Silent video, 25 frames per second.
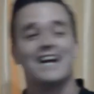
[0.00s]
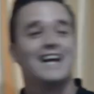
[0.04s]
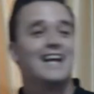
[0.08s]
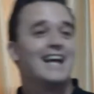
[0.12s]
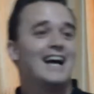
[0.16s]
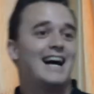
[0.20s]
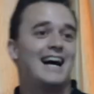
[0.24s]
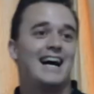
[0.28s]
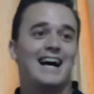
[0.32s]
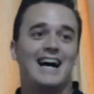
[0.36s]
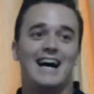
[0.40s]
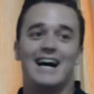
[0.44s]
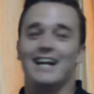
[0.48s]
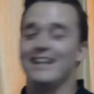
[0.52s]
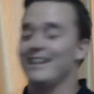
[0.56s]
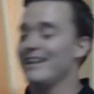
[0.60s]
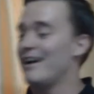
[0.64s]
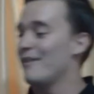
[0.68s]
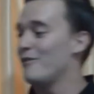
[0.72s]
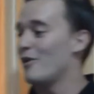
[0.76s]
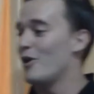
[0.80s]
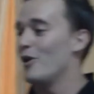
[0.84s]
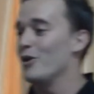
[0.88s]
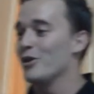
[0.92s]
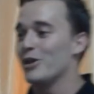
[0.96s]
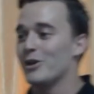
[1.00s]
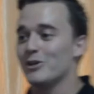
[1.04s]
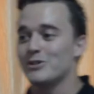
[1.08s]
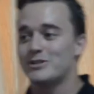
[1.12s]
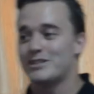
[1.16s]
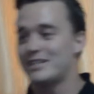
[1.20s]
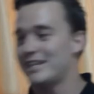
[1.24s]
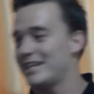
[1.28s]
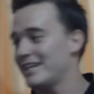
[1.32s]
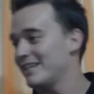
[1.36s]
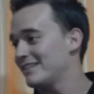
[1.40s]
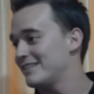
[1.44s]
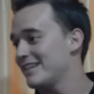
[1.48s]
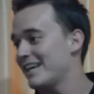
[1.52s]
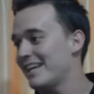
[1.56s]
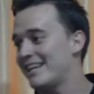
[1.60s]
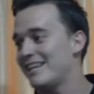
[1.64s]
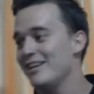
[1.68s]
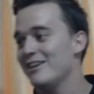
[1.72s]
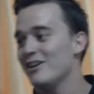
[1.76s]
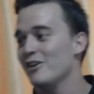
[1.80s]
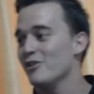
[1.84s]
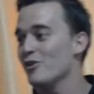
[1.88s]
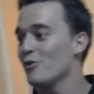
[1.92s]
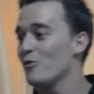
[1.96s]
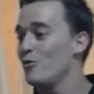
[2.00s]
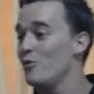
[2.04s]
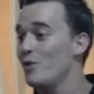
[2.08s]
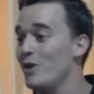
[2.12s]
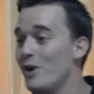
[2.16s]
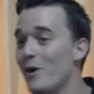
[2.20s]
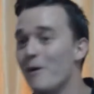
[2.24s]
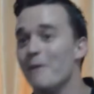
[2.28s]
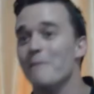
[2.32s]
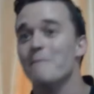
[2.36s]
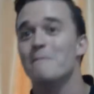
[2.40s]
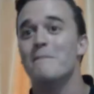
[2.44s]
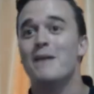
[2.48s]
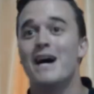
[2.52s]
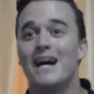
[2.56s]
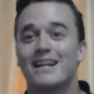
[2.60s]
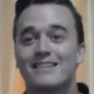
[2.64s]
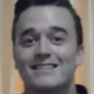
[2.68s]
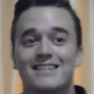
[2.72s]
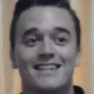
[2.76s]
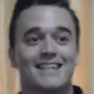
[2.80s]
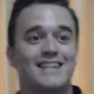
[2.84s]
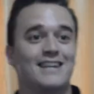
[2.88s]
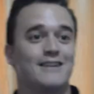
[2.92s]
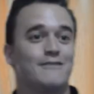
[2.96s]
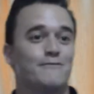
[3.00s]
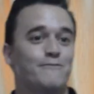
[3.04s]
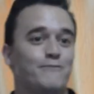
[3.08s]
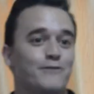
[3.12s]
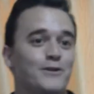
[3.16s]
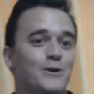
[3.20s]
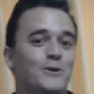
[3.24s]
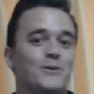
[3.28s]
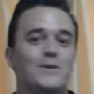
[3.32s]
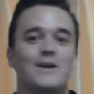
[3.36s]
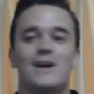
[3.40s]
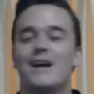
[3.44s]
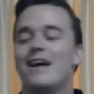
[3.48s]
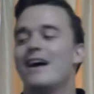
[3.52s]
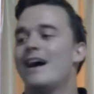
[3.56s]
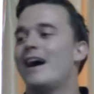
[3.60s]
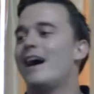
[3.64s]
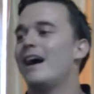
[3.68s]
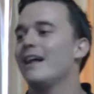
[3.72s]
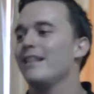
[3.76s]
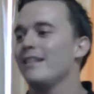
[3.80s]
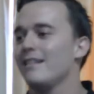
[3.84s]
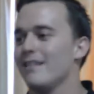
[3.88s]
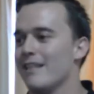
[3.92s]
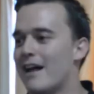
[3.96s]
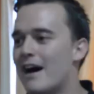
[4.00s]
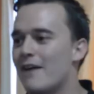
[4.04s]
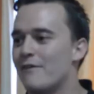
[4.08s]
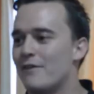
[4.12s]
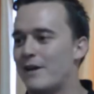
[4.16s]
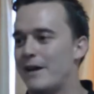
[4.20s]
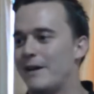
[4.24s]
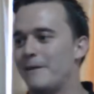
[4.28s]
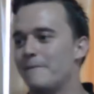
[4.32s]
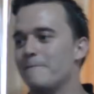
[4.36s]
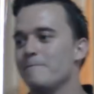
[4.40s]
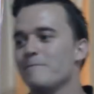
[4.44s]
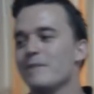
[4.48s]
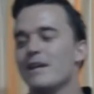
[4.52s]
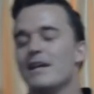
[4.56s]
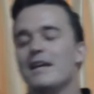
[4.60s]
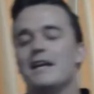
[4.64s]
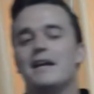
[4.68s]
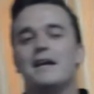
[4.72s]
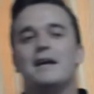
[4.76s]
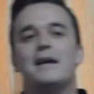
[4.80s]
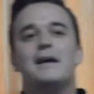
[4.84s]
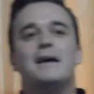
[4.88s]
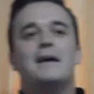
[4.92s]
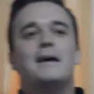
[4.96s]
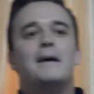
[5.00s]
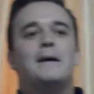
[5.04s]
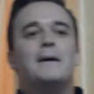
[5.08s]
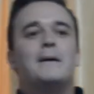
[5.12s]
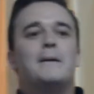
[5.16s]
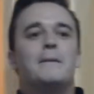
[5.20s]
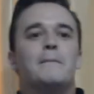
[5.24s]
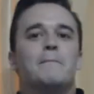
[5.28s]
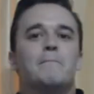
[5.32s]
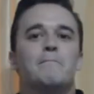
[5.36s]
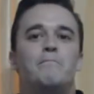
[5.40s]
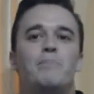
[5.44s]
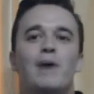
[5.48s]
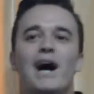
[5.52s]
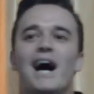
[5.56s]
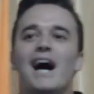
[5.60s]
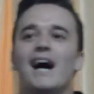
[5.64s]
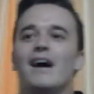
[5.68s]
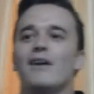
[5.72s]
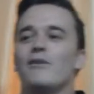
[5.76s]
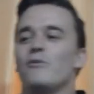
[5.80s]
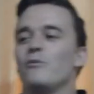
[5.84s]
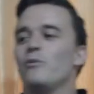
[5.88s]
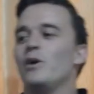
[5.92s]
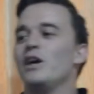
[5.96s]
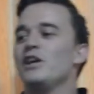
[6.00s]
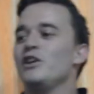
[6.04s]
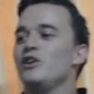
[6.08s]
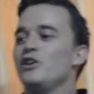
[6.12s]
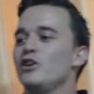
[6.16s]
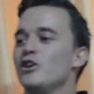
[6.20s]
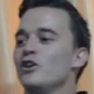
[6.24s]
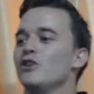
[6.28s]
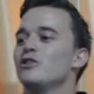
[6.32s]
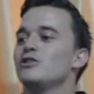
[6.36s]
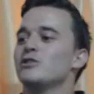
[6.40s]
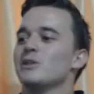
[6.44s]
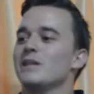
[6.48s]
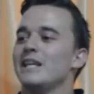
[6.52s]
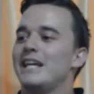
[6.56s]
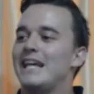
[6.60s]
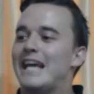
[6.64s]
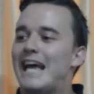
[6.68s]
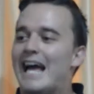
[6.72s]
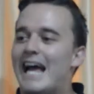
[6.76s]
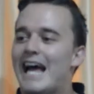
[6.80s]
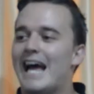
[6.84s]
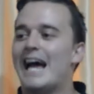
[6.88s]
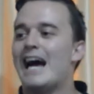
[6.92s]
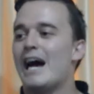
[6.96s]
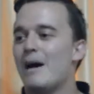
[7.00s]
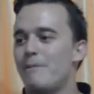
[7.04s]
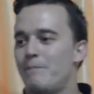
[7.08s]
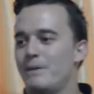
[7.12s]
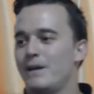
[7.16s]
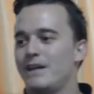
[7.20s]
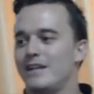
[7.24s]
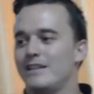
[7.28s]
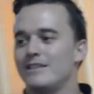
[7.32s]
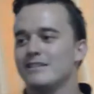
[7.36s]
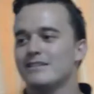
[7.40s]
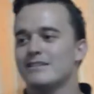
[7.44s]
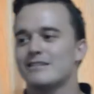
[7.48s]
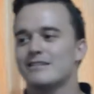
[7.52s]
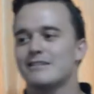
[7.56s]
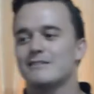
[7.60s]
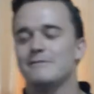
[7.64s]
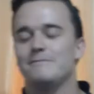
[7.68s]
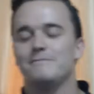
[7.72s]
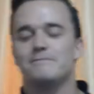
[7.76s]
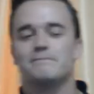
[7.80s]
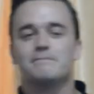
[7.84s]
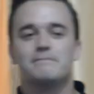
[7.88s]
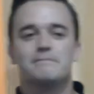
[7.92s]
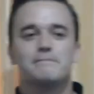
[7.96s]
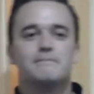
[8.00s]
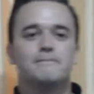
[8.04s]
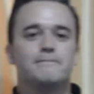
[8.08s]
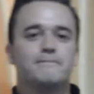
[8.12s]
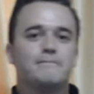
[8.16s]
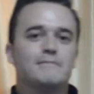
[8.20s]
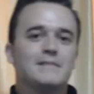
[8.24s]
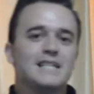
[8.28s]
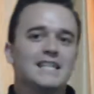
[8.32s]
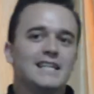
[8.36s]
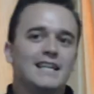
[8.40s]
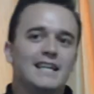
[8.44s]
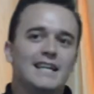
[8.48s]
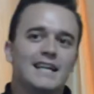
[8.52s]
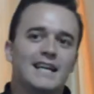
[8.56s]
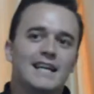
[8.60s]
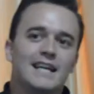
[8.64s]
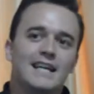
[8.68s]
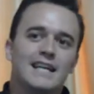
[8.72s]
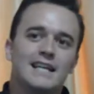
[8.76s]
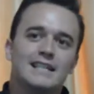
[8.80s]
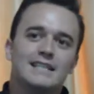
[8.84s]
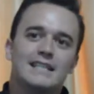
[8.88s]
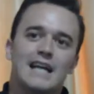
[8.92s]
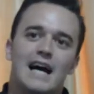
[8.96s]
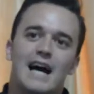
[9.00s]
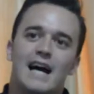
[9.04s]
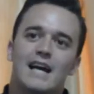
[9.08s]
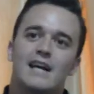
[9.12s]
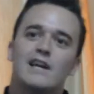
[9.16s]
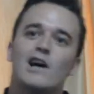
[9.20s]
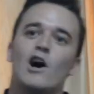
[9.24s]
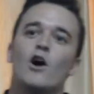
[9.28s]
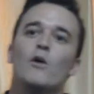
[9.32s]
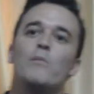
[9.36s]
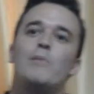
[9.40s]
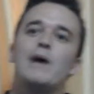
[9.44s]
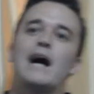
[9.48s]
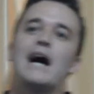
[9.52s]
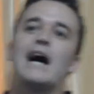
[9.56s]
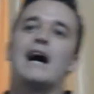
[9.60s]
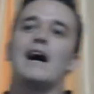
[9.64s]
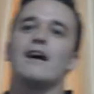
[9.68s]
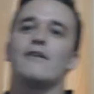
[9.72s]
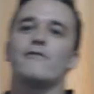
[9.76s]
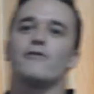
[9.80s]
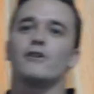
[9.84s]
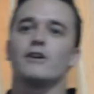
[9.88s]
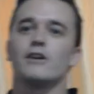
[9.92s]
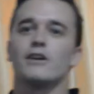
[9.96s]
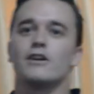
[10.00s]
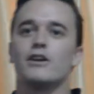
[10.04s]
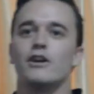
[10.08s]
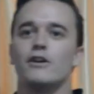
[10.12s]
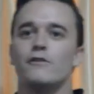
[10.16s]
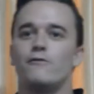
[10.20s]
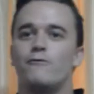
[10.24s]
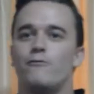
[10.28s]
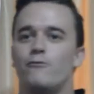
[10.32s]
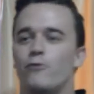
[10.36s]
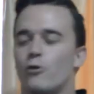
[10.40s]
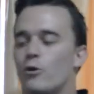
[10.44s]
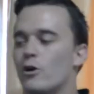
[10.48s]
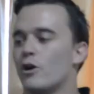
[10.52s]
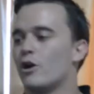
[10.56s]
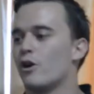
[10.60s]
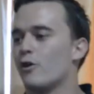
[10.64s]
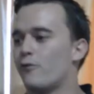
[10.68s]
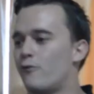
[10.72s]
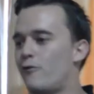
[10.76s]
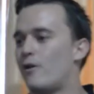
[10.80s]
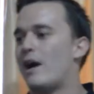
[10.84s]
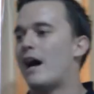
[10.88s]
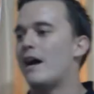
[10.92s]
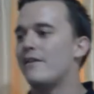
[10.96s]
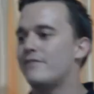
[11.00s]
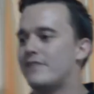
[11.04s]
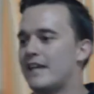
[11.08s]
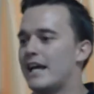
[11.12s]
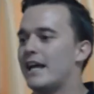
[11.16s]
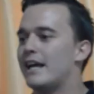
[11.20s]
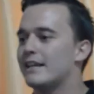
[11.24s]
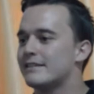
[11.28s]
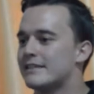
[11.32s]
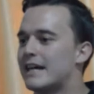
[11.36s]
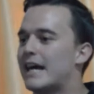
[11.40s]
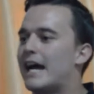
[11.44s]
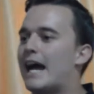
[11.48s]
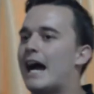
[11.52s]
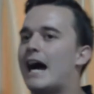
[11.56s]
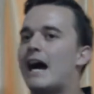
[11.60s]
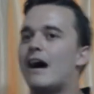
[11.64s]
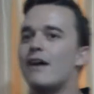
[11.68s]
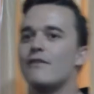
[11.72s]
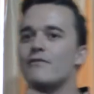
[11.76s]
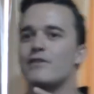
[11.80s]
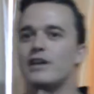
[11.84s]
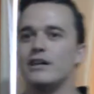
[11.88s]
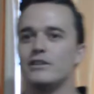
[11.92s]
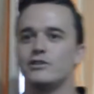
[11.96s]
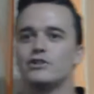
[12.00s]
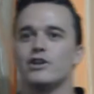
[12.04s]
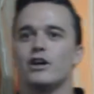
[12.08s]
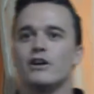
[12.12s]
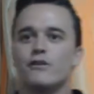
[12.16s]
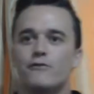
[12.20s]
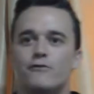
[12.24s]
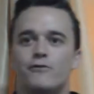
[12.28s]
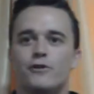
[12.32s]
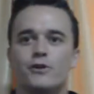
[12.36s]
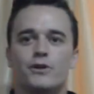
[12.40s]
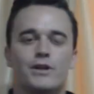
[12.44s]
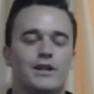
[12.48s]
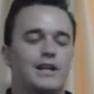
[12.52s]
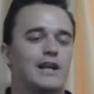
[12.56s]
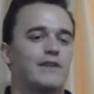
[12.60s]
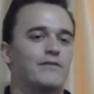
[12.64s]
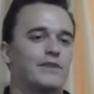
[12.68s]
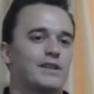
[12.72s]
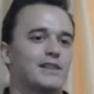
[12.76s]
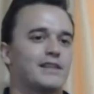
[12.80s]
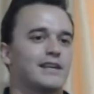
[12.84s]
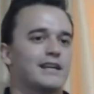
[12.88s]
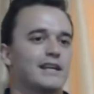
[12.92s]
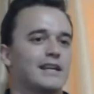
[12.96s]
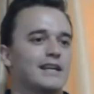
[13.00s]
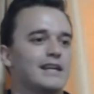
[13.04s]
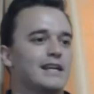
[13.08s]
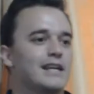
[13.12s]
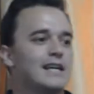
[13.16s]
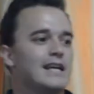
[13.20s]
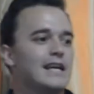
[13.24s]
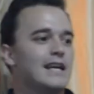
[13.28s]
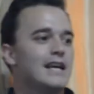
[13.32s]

I, I, love all those things. Like, you know, the real Mexican food. Yeah. I love it. but what usually happens is I go back for a good four or five days. I have the junk food and everything.